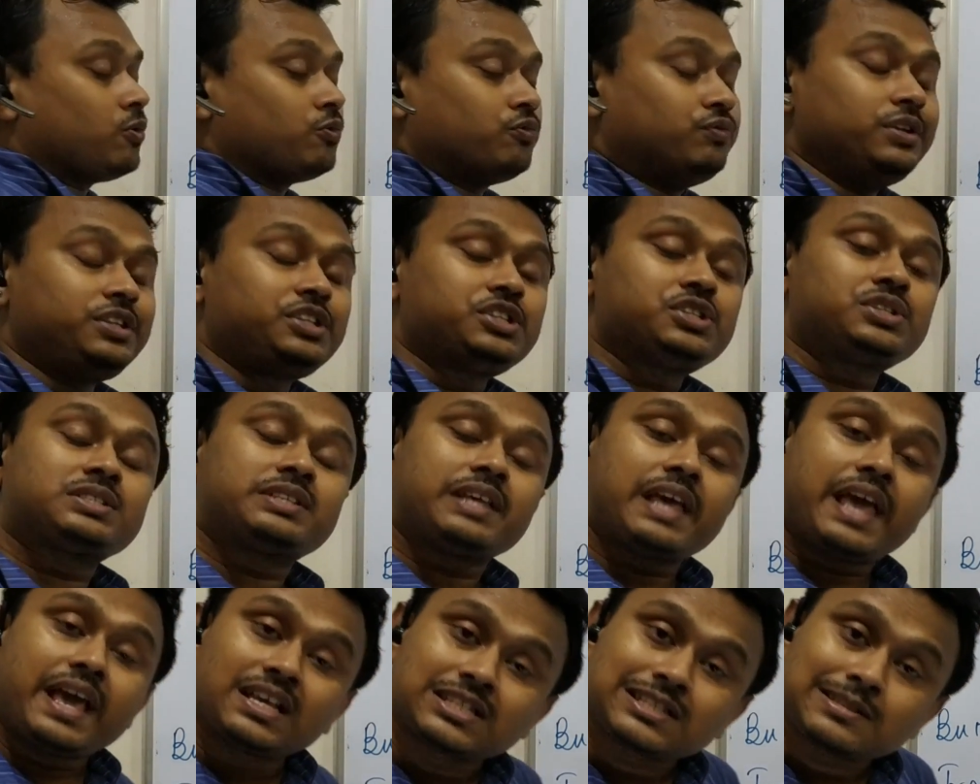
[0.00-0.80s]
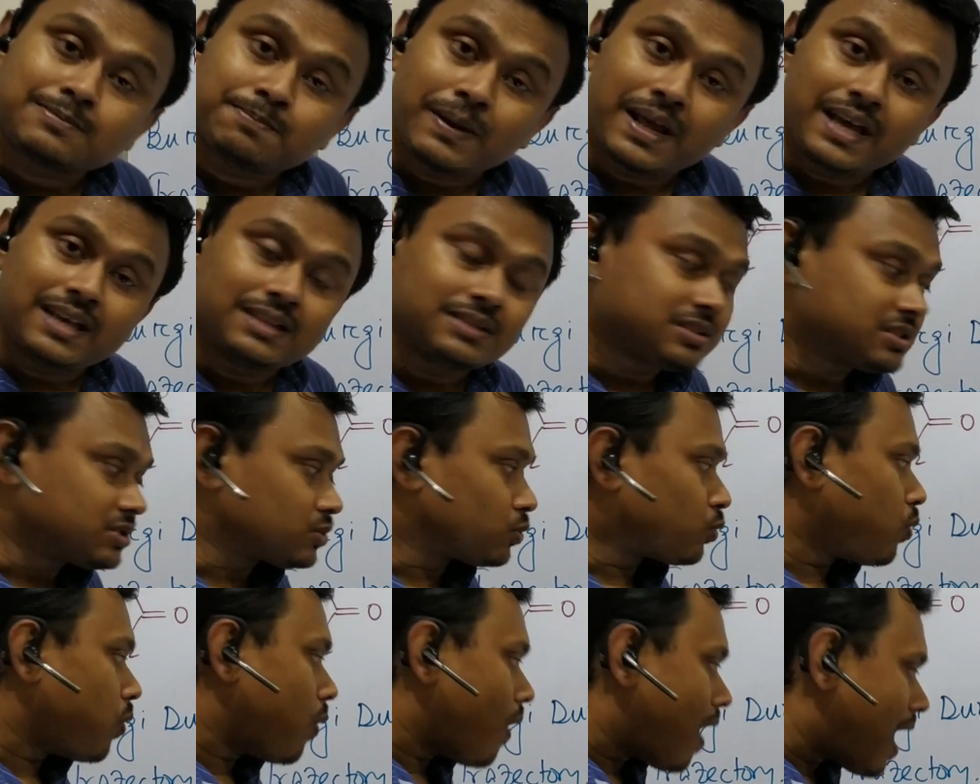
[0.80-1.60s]
which
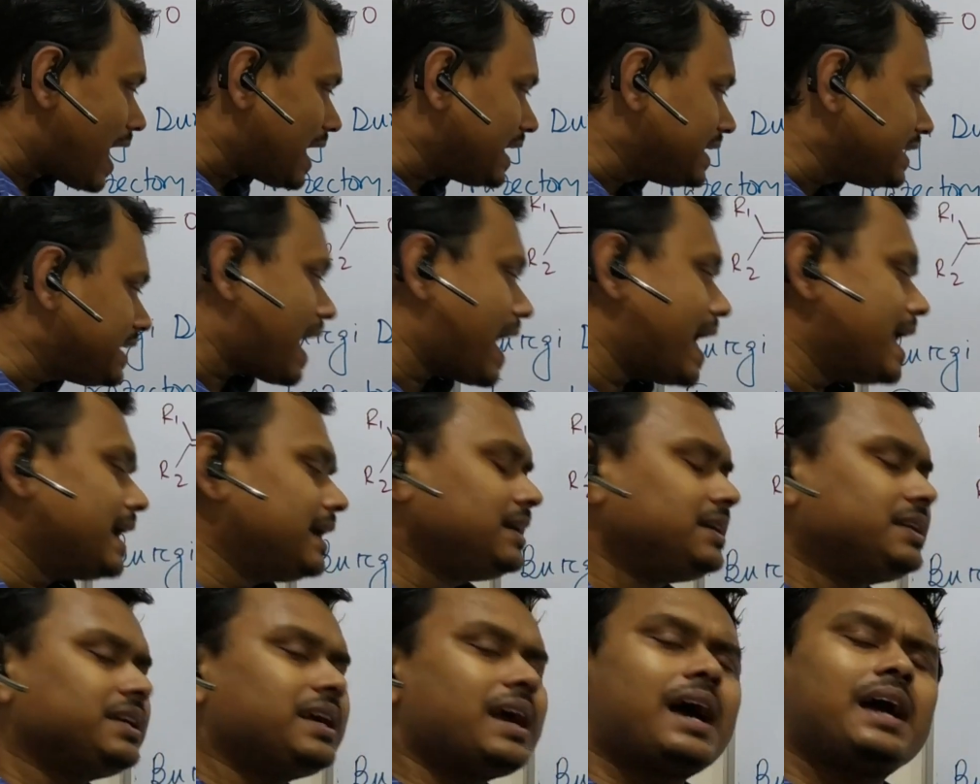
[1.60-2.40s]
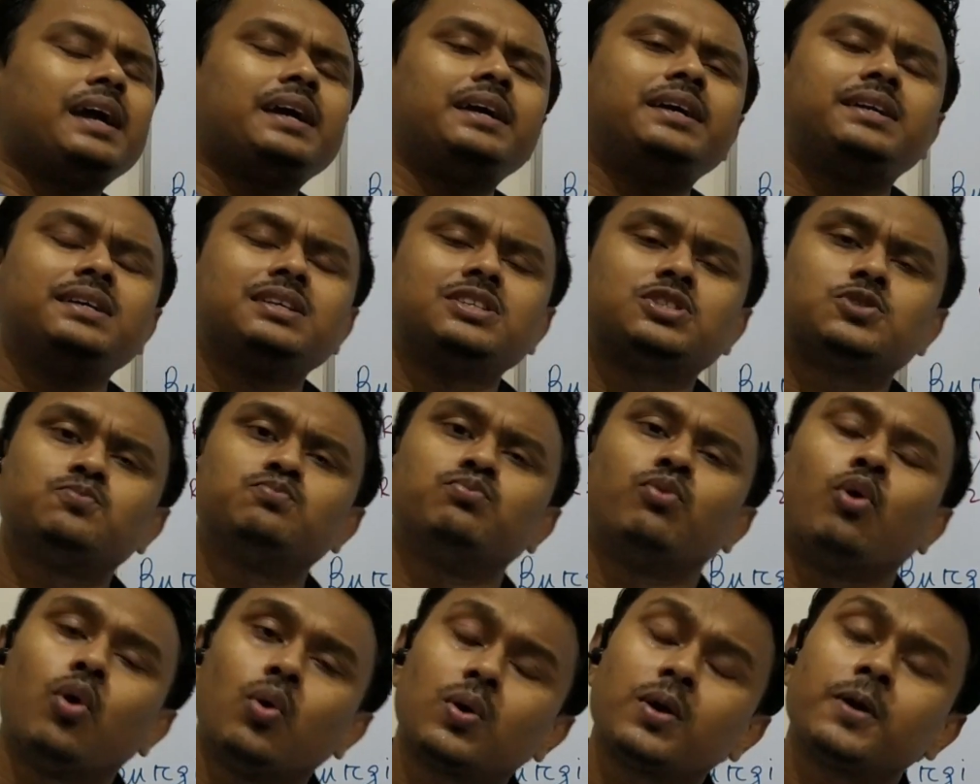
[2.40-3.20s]
explains why aldehyde is
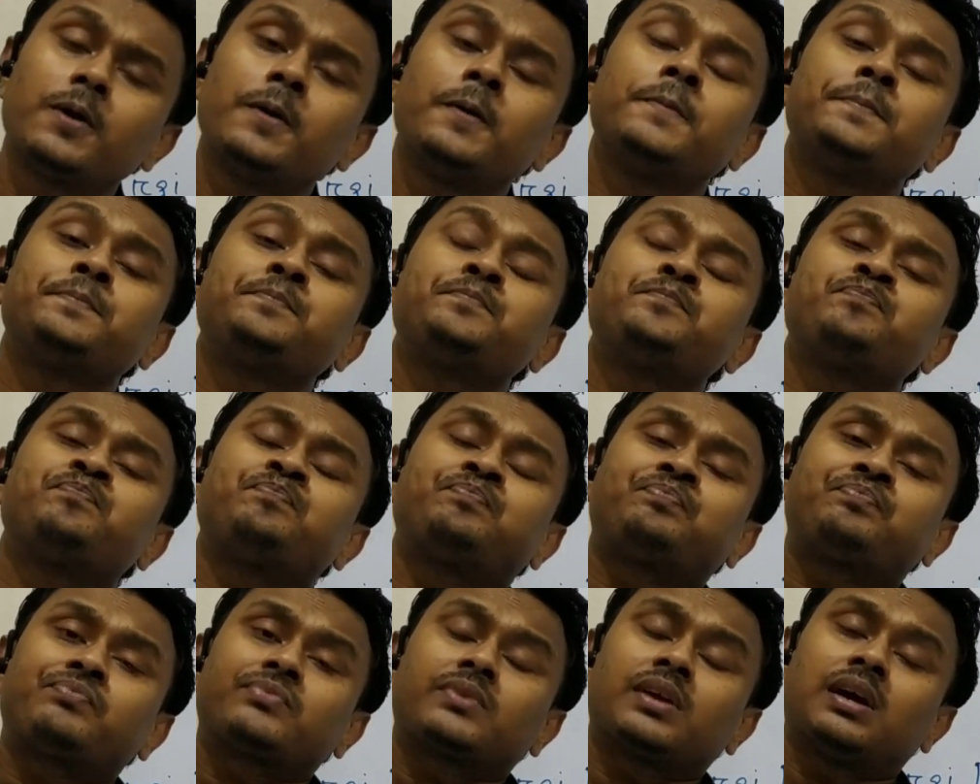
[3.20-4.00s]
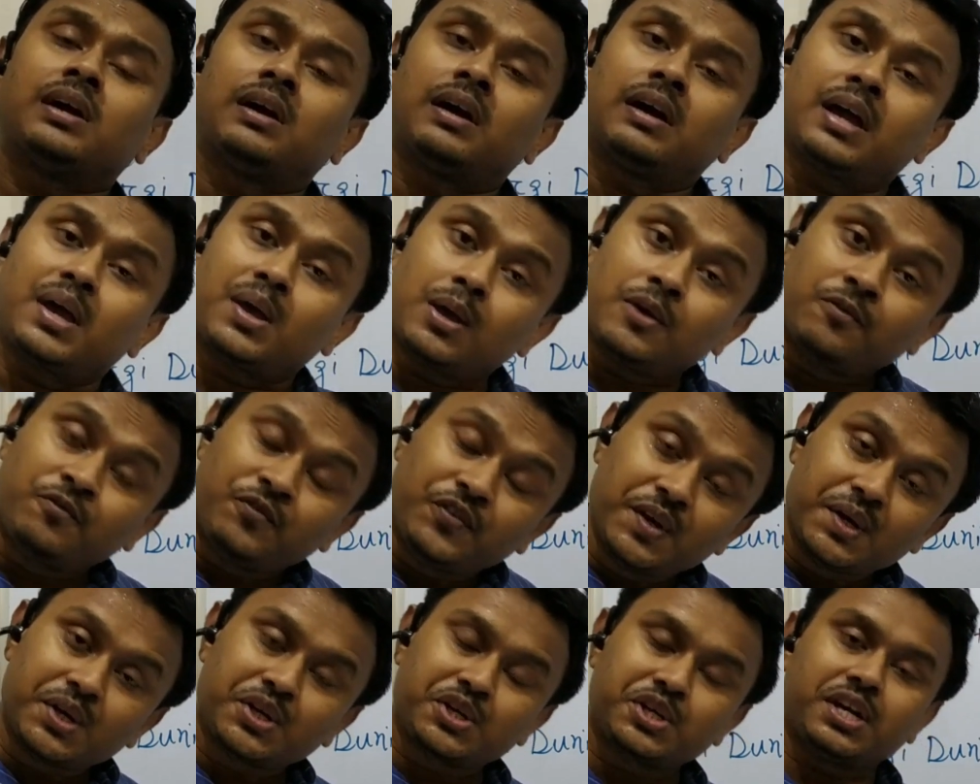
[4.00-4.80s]
more
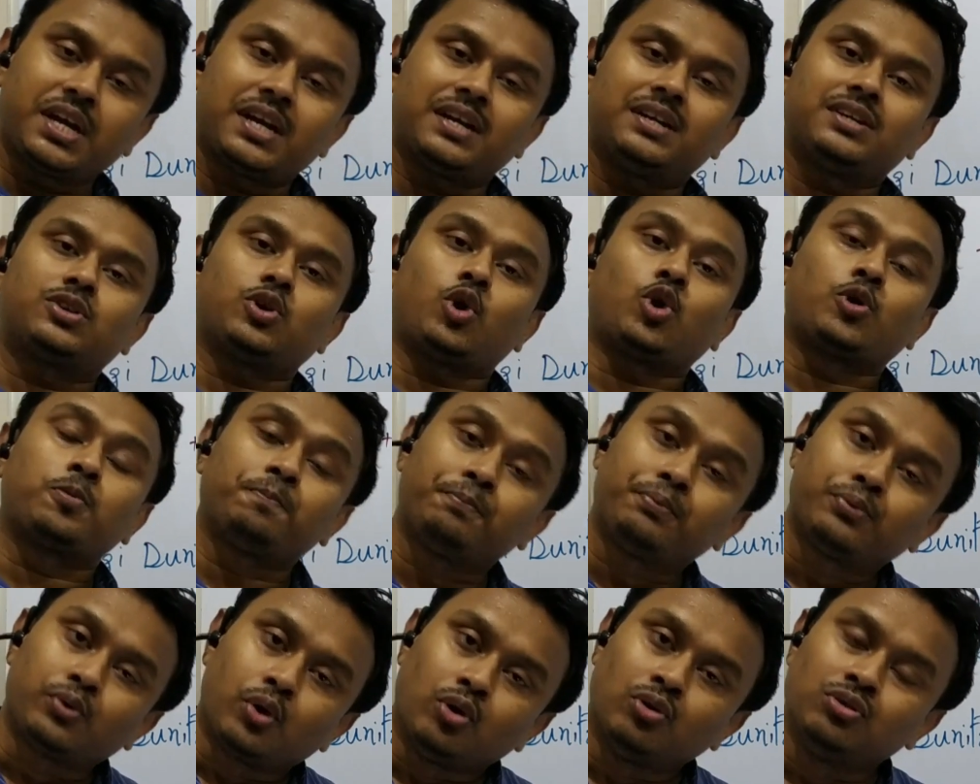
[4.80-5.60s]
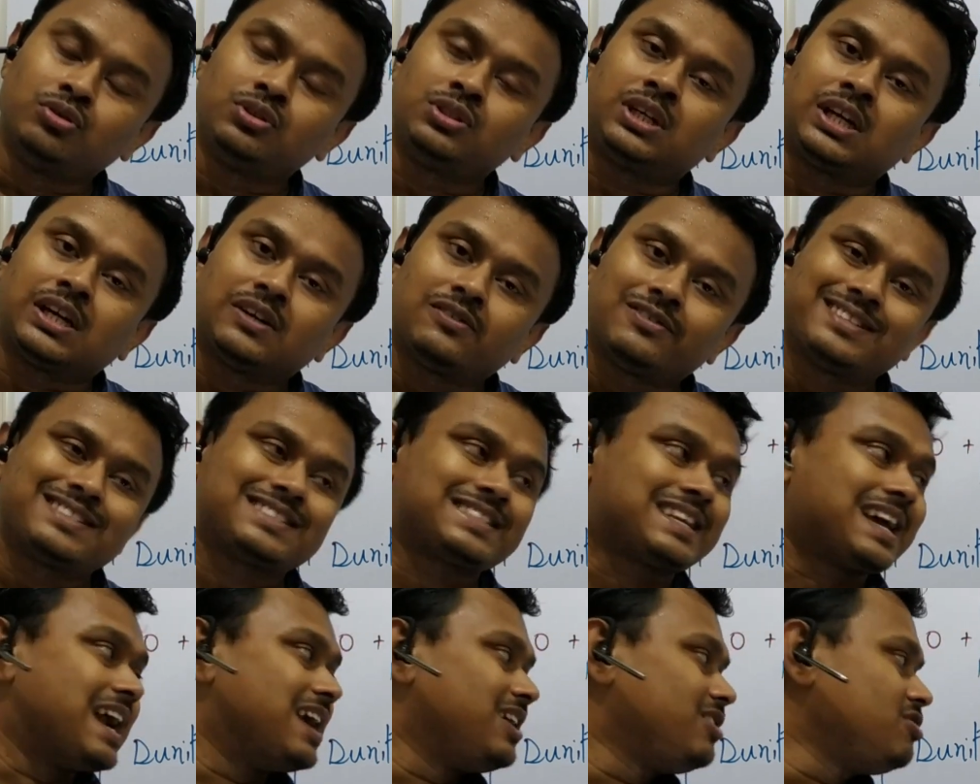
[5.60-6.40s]
efficient or prone towards
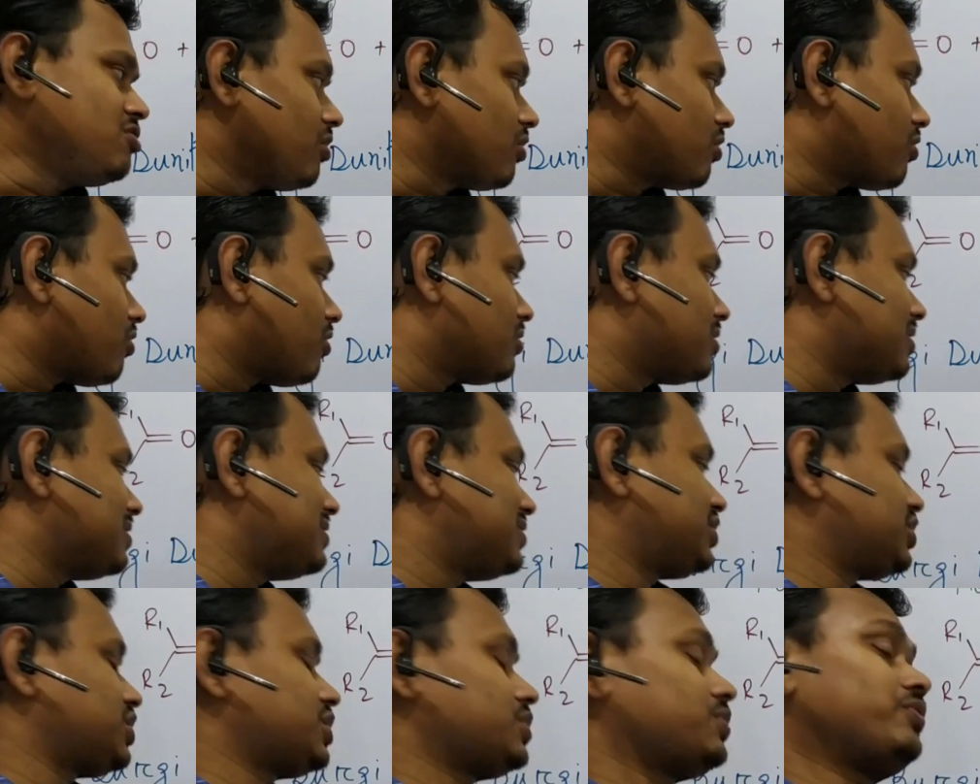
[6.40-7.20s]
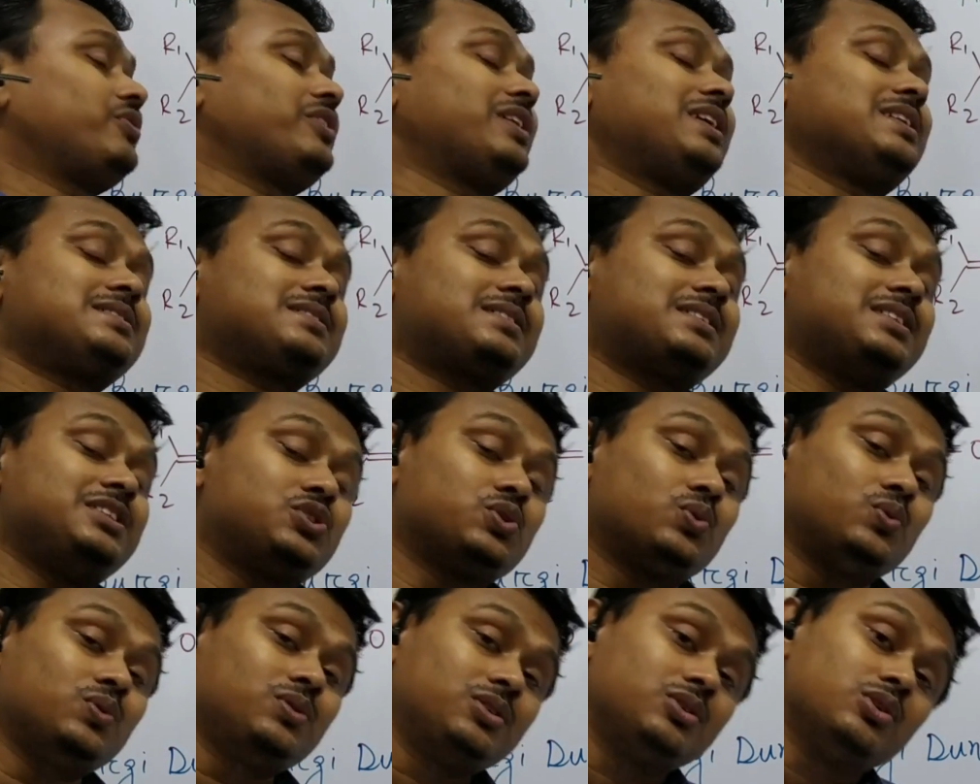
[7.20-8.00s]
aldol condensation, whereas
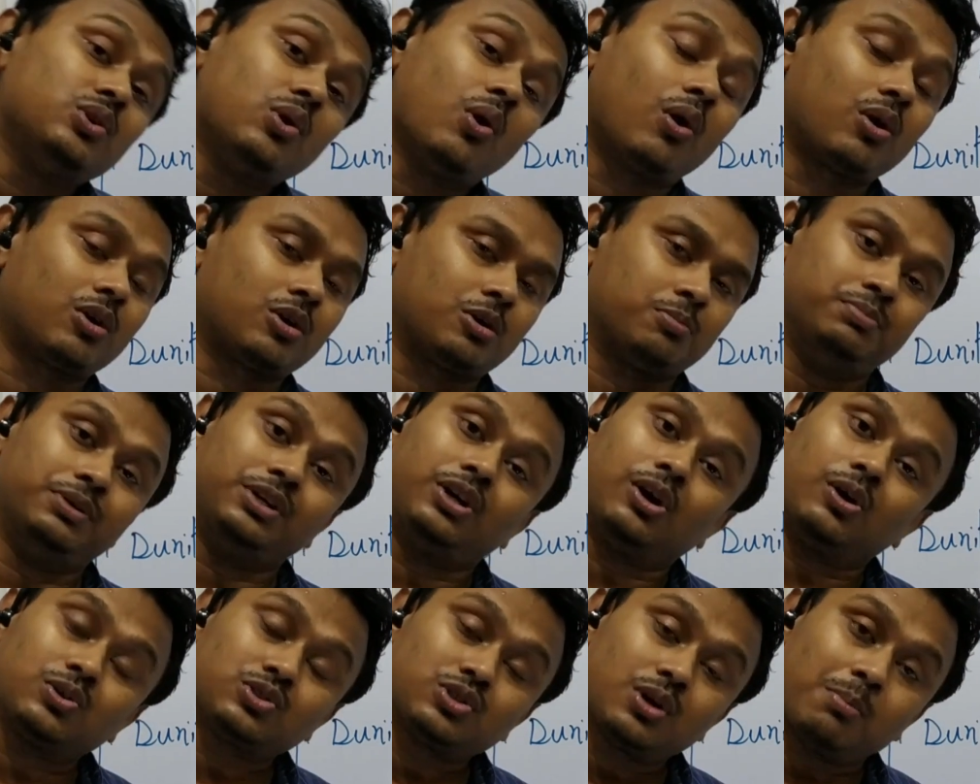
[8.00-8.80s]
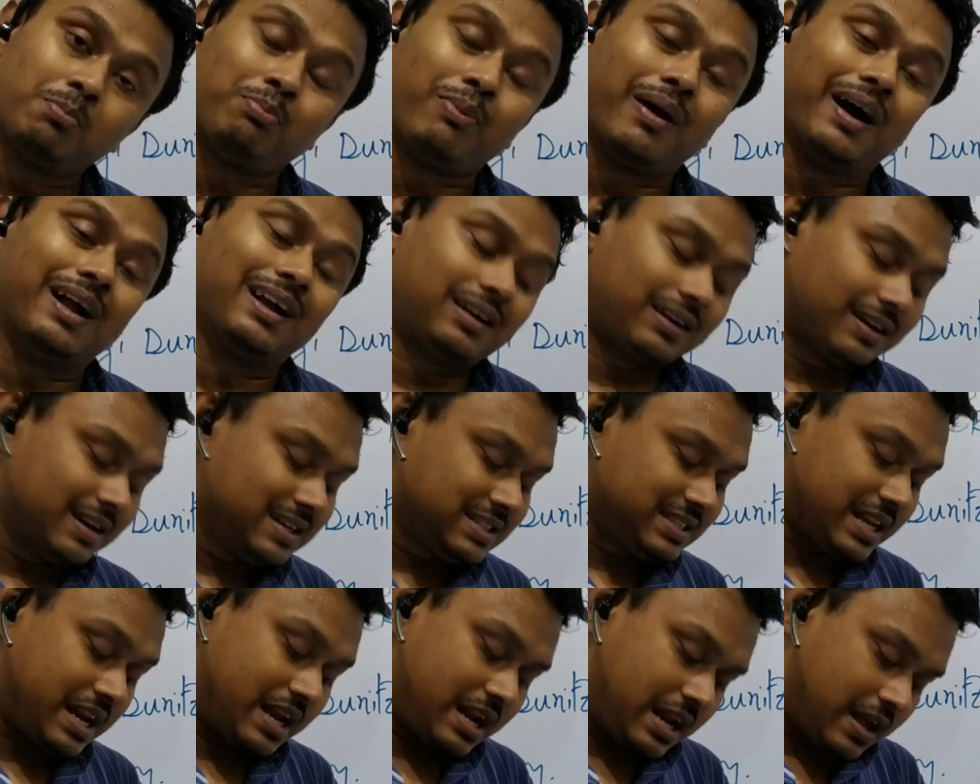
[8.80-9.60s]
ketone no, because of
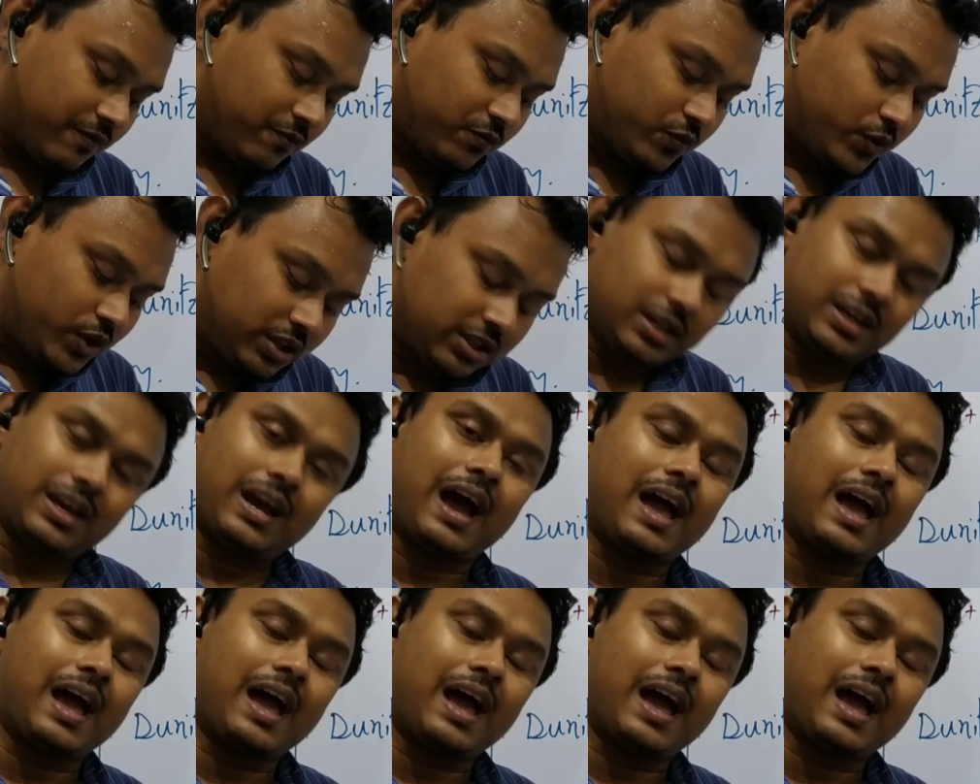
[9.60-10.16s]
bulkness, everything.